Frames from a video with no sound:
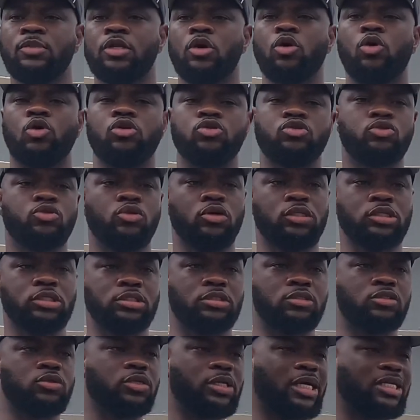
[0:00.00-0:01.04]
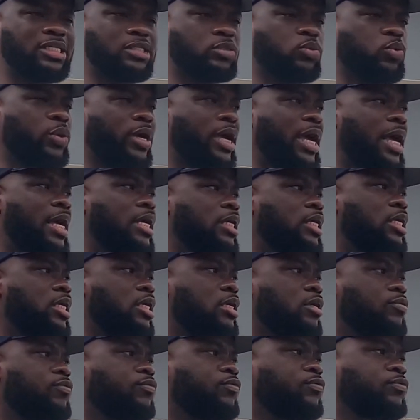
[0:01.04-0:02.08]
constructing so that we can
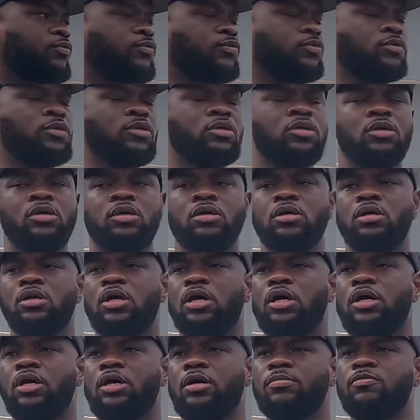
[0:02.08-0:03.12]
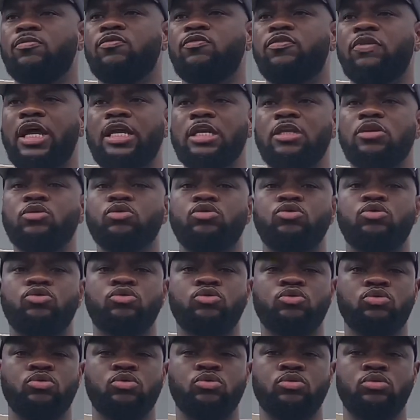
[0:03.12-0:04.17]
give um, value
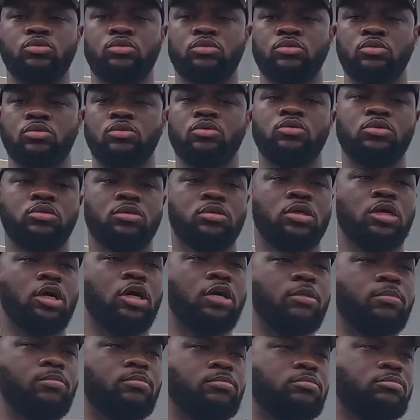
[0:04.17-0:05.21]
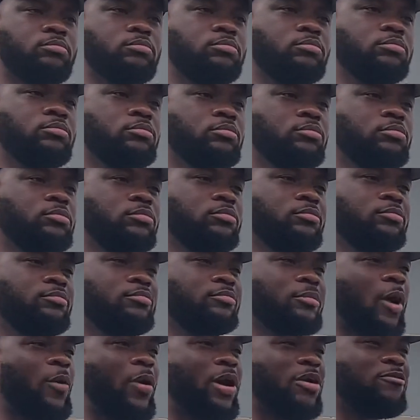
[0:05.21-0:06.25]
to um,
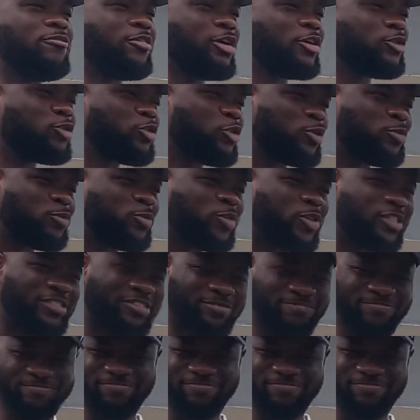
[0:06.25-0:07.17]
our investors' money.